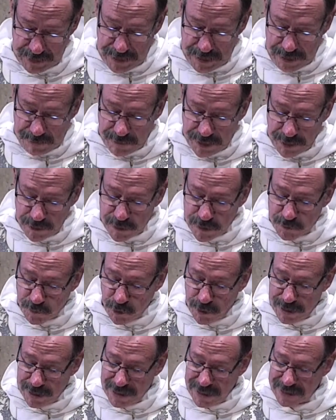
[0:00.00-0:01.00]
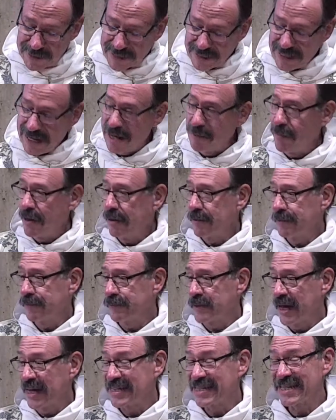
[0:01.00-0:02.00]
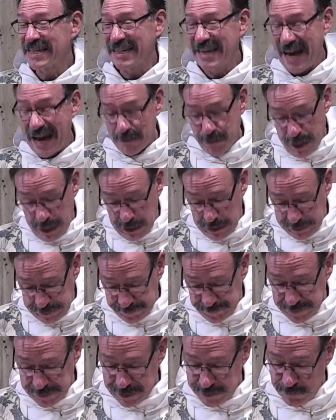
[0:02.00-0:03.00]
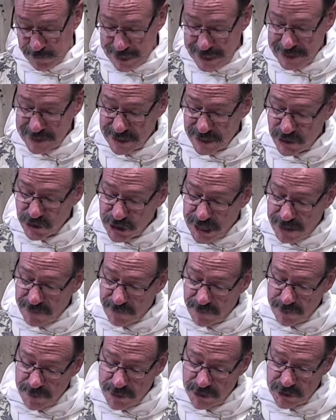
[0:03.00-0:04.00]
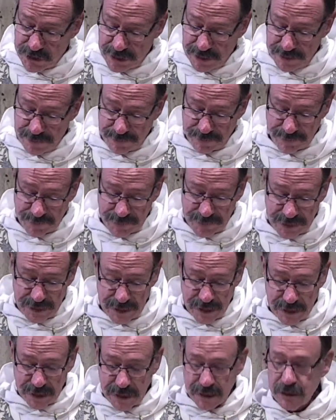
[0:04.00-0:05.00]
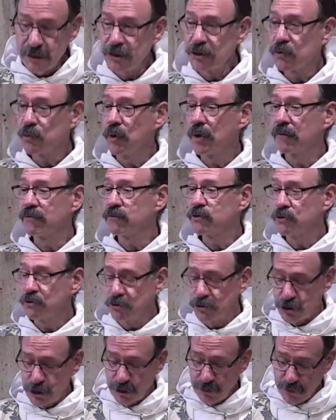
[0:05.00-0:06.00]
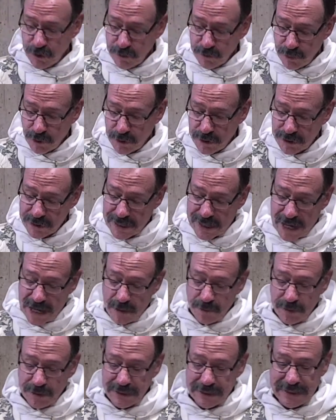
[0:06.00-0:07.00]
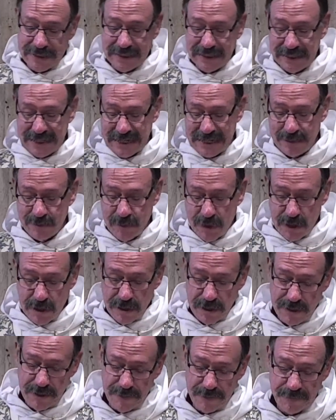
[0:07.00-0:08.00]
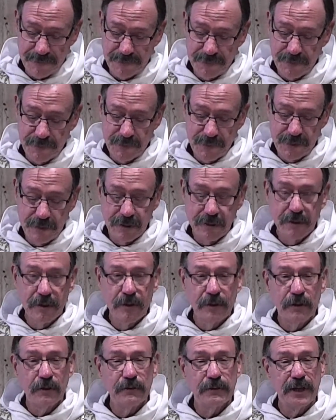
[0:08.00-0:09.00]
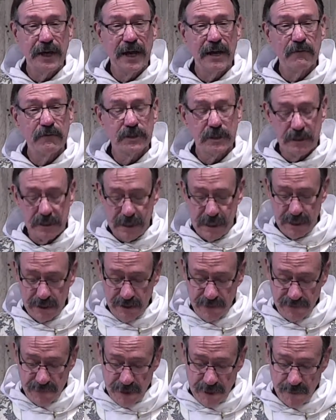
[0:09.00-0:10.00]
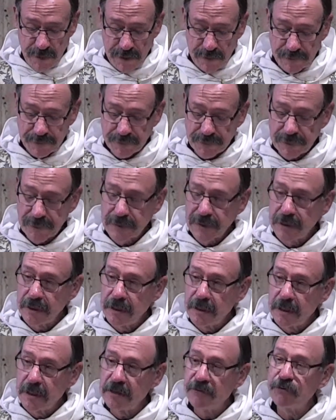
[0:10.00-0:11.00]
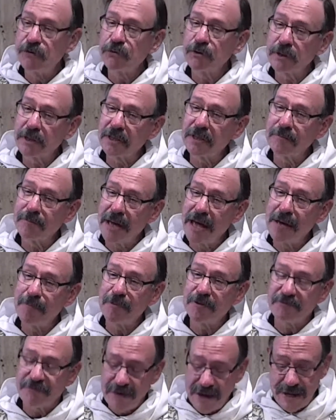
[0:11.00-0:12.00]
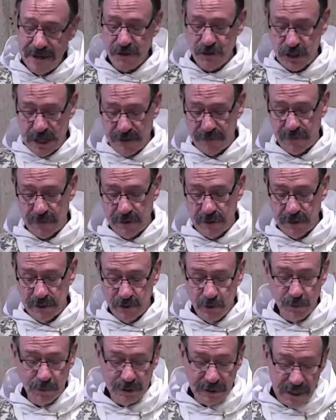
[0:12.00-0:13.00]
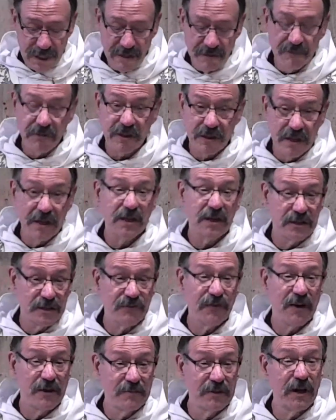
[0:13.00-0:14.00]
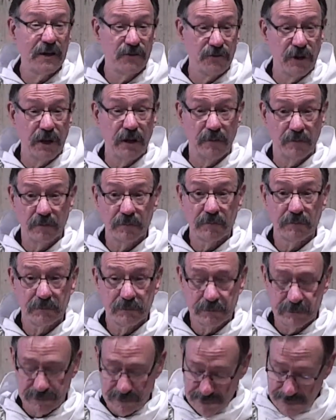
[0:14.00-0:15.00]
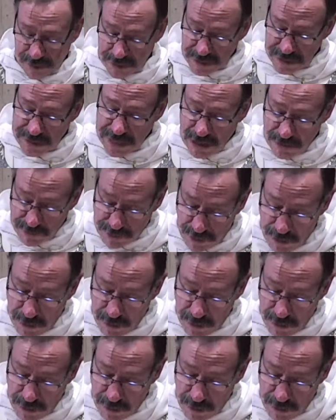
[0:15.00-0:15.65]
Mary was born in Escanaba and raised in Schaefer, Michigan. She's one of two children born to Albert and Elaine Martin. Her dad was a dairy farmer. And if you look at the map and find Schaefer, you'll believe that it is farm country. It is out there.